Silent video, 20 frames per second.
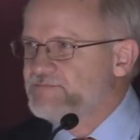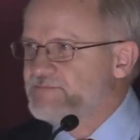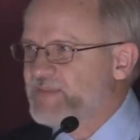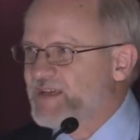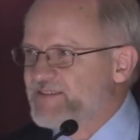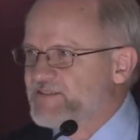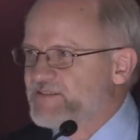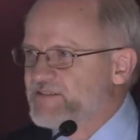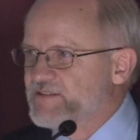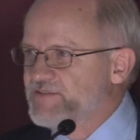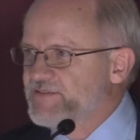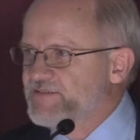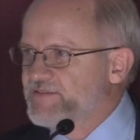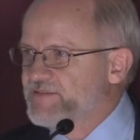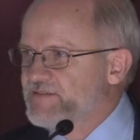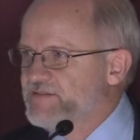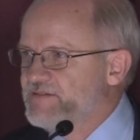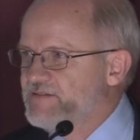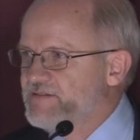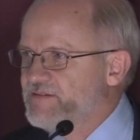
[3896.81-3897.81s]
That's just
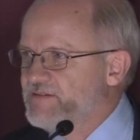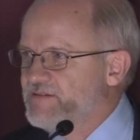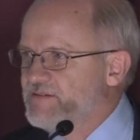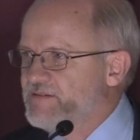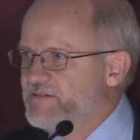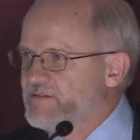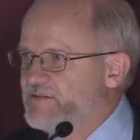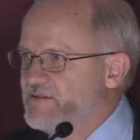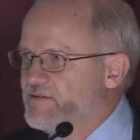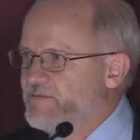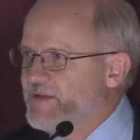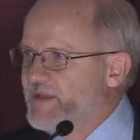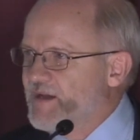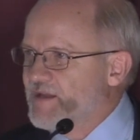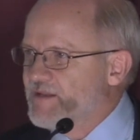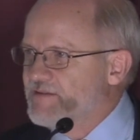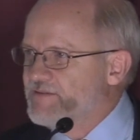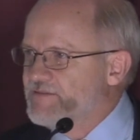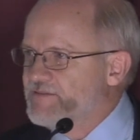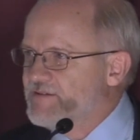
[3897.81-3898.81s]
the
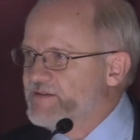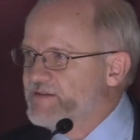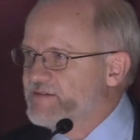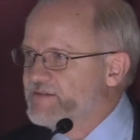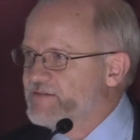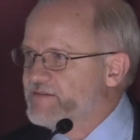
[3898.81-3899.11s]
reality.